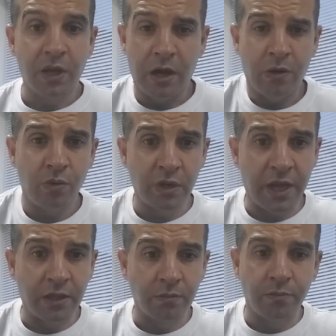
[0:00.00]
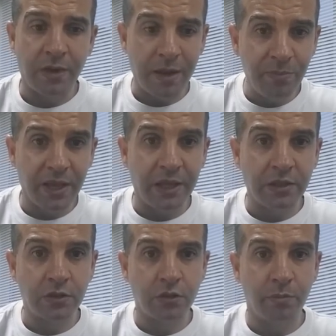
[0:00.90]
I would like my
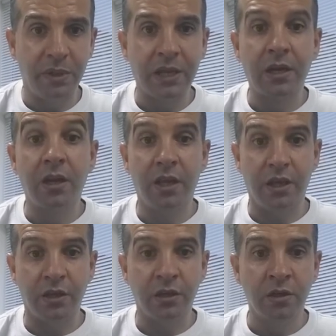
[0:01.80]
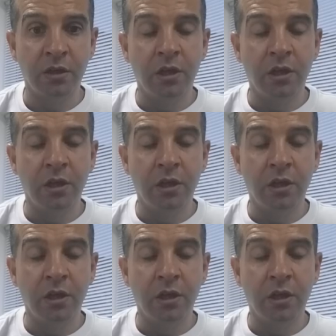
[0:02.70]
place to be clear,